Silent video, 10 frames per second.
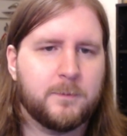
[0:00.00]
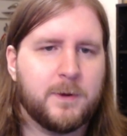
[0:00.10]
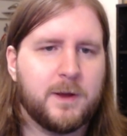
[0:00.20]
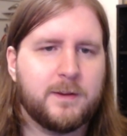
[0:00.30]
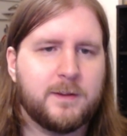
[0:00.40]

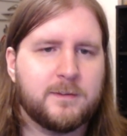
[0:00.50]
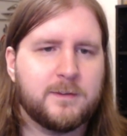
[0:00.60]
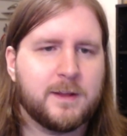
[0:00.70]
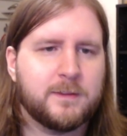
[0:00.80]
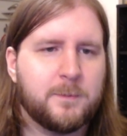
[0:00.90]
But it's
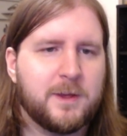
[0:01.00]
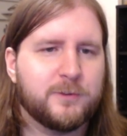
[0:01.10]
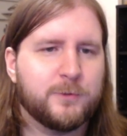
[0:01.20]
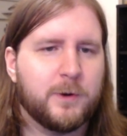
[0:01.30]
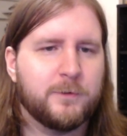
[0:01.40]
not the
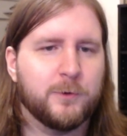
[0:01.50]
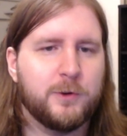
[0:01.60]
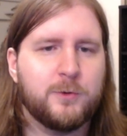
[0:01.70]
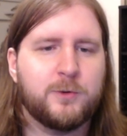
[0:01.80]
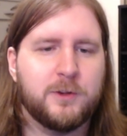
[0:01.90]
best one for
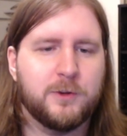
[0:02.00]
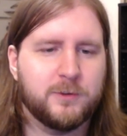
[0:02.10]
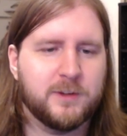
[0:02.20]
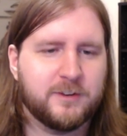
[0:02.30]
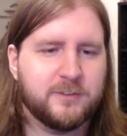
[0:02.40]
you to
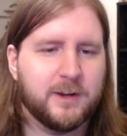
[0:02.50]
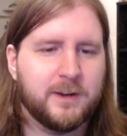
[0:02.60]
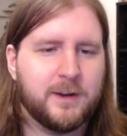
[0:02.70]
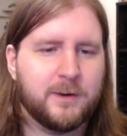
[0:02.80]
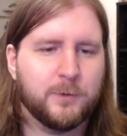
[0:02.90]
use, Asha.
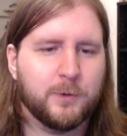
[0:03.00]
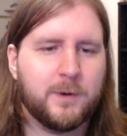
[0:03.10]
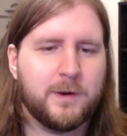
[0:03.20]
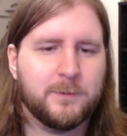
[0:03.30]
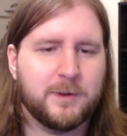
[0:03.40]

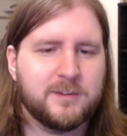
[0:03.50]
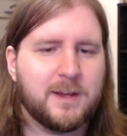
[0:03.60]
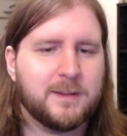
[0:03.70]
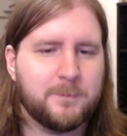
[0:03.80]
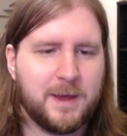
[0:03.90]
Requiring
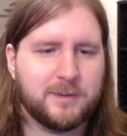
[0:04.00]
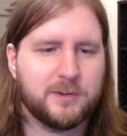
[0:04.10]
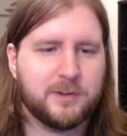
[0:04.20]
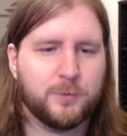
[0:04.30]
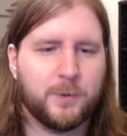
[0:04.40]
silent
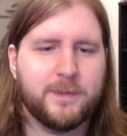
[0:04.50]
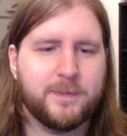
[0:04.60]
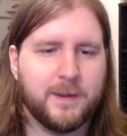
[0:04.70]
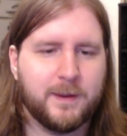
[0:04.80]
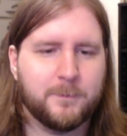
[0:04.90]
magic is one
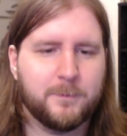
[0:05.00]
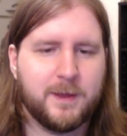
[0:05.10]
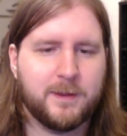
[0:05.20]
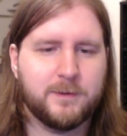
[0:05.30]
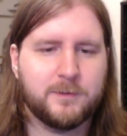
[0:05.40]
thing,
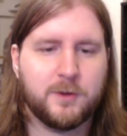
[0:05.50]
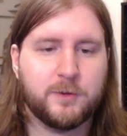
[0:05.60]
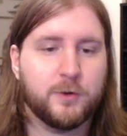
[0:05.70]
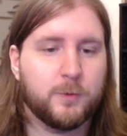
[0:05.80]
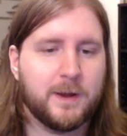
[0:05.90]
and it's
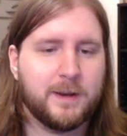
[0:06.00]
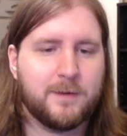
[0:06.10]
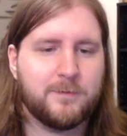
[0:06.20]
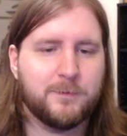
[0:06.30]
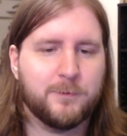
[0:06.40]
also quite
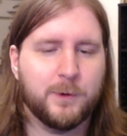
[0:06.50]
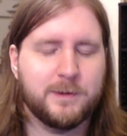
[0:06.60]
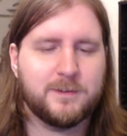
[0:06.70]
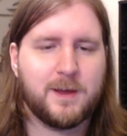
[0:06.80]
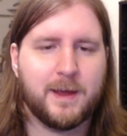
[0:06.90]
heavy for
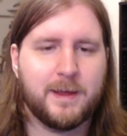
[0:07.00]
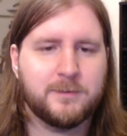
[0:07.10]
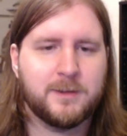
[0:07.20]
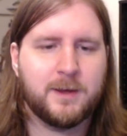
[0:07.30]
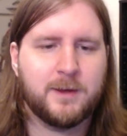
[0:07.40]
its size.